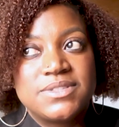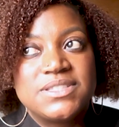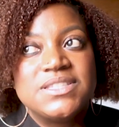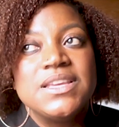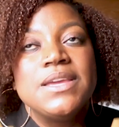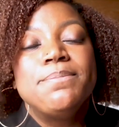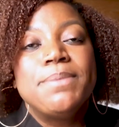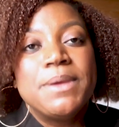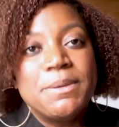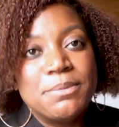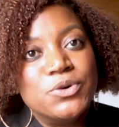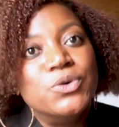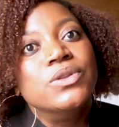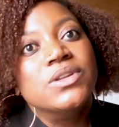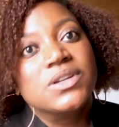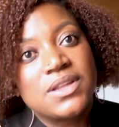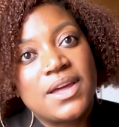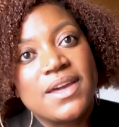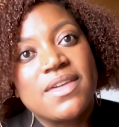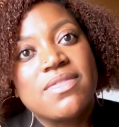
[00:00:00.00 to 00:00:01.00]
see people who
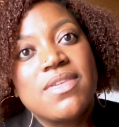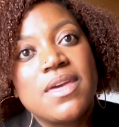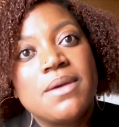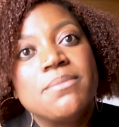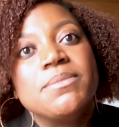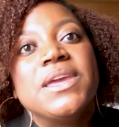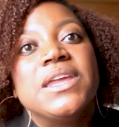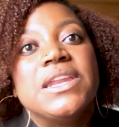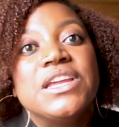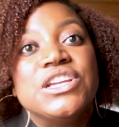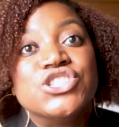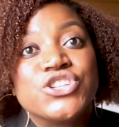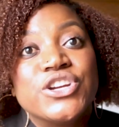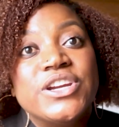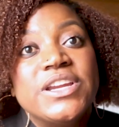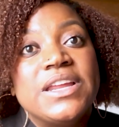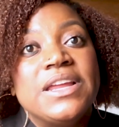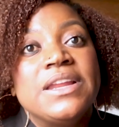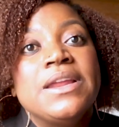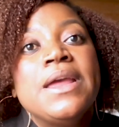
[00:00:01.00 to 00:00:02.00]
look like them getting
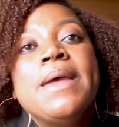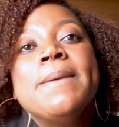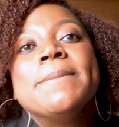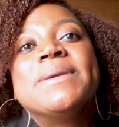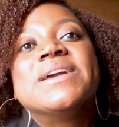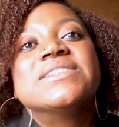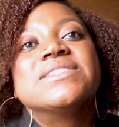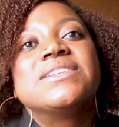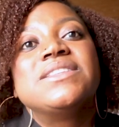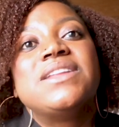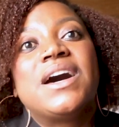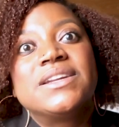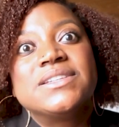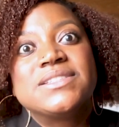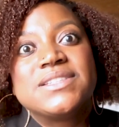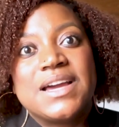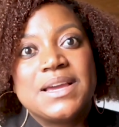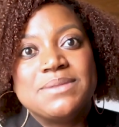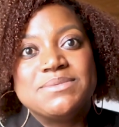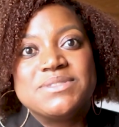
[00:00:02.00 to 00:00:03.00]
treated, because a lot
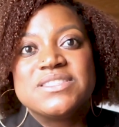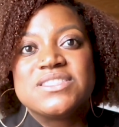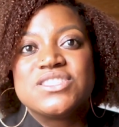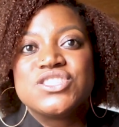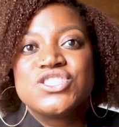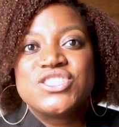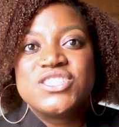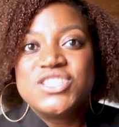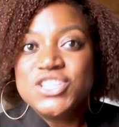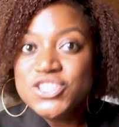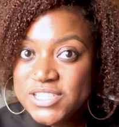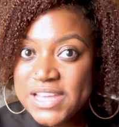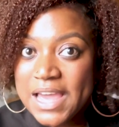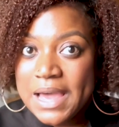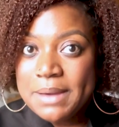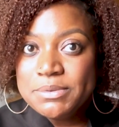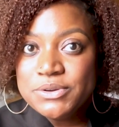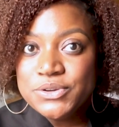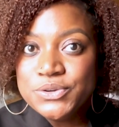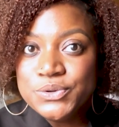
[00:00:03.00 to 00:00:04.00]
of times it's still
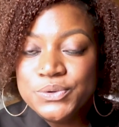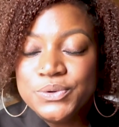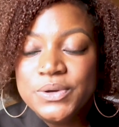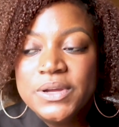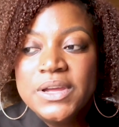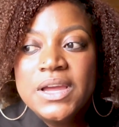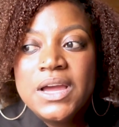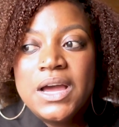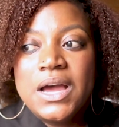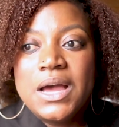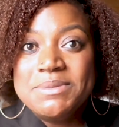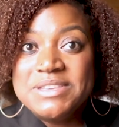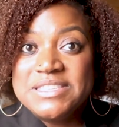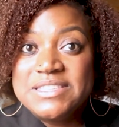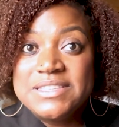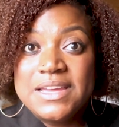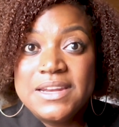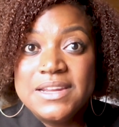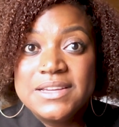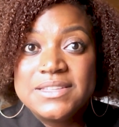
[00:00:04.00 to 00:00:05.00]
taboo
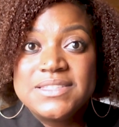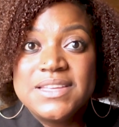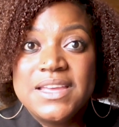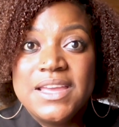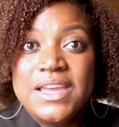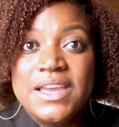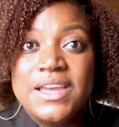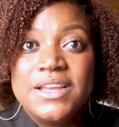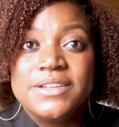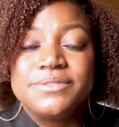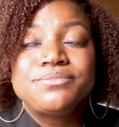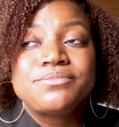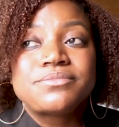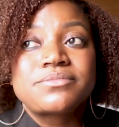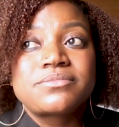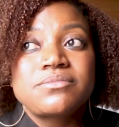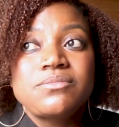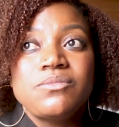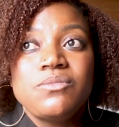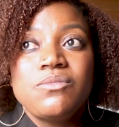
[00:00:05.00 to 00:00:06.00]
aesthetics in
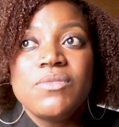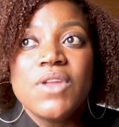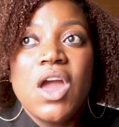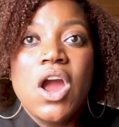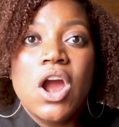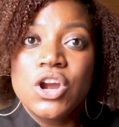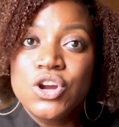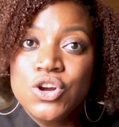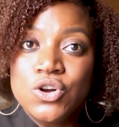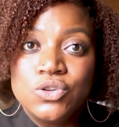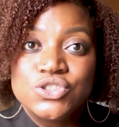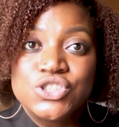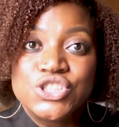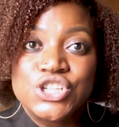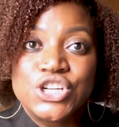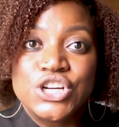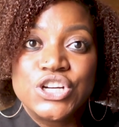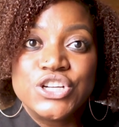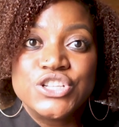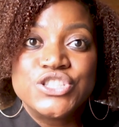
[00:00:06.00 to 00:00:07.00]
our
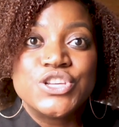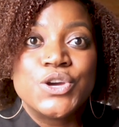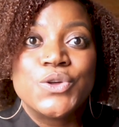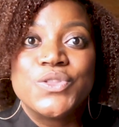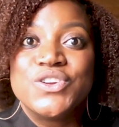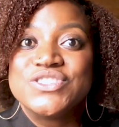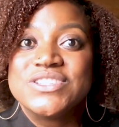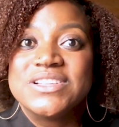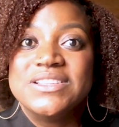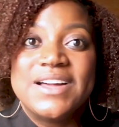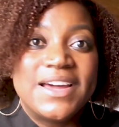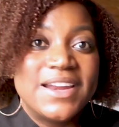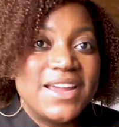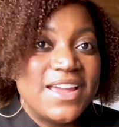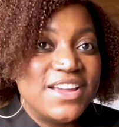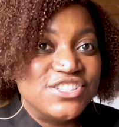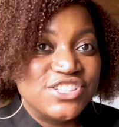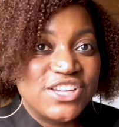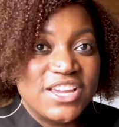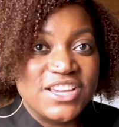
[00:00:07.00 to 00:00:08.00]
culture. So there's a lot
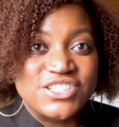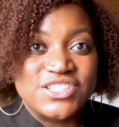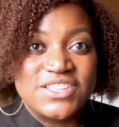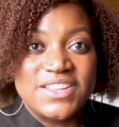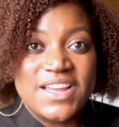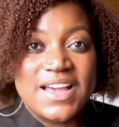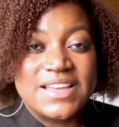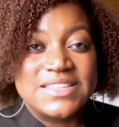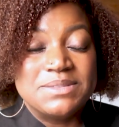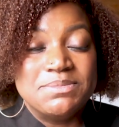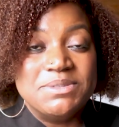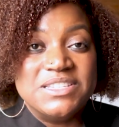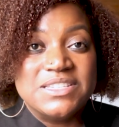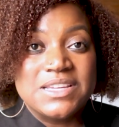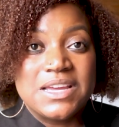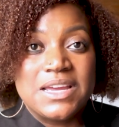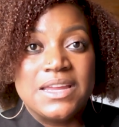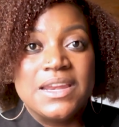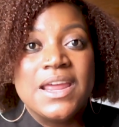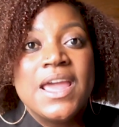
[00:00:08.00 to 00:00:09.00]
of education that has to be
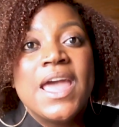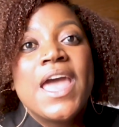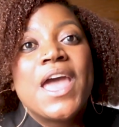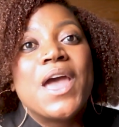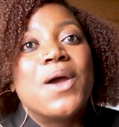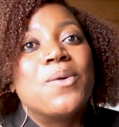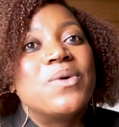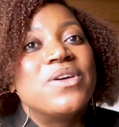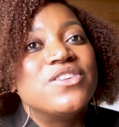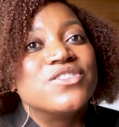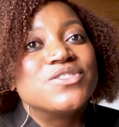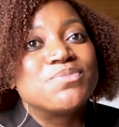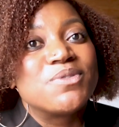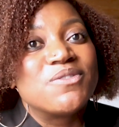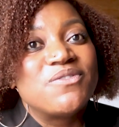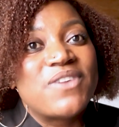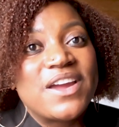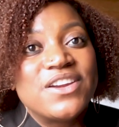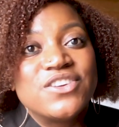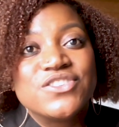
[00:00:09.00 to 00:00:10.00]
done. And when there's
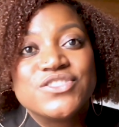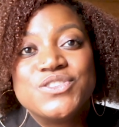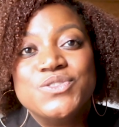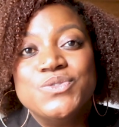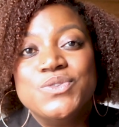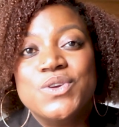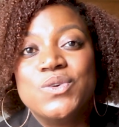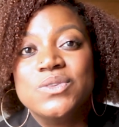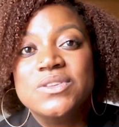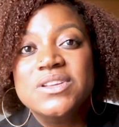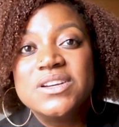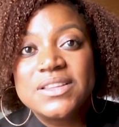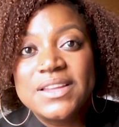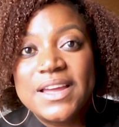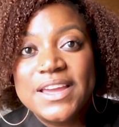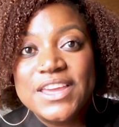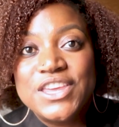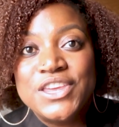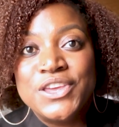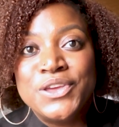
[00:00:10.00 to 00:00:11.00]
providers who don't look
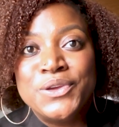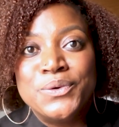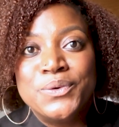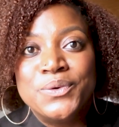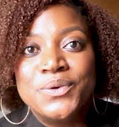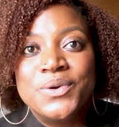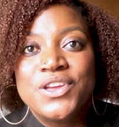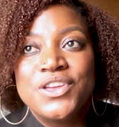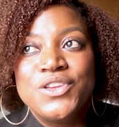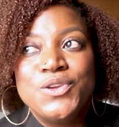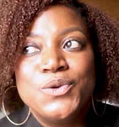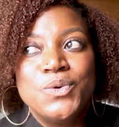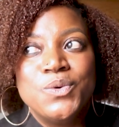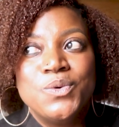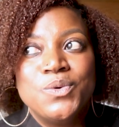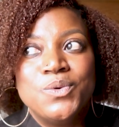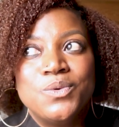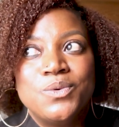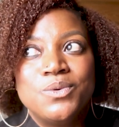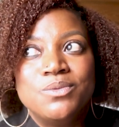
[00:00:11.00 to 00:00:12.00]
like you
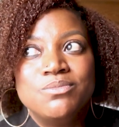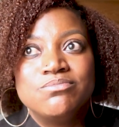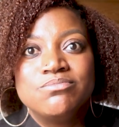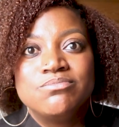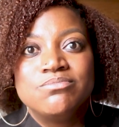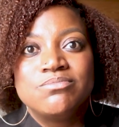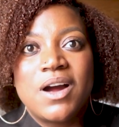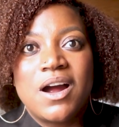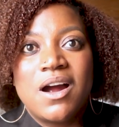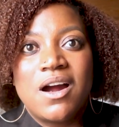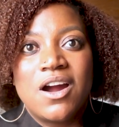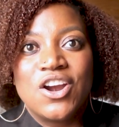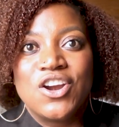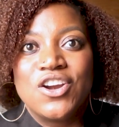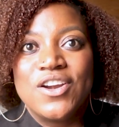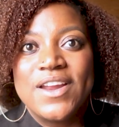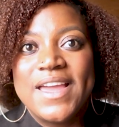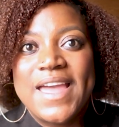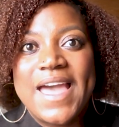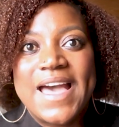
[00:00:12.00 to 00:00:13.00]

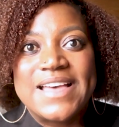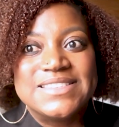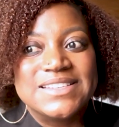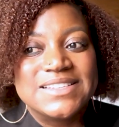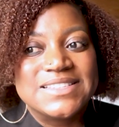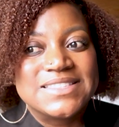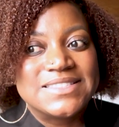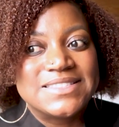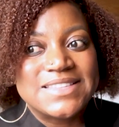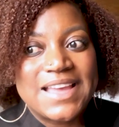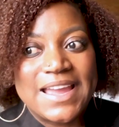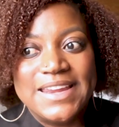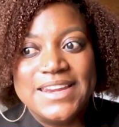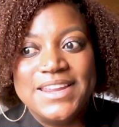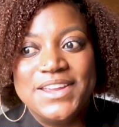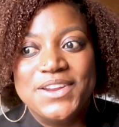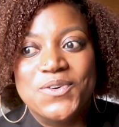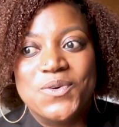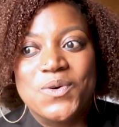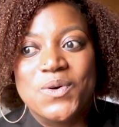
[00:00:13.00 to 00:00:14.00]
aren't as
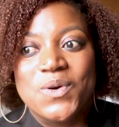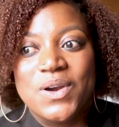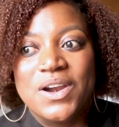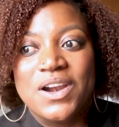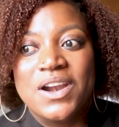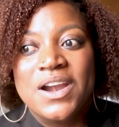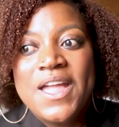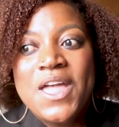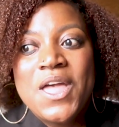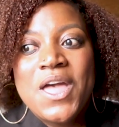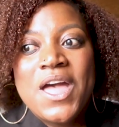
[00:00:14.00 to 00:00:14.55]
excited, or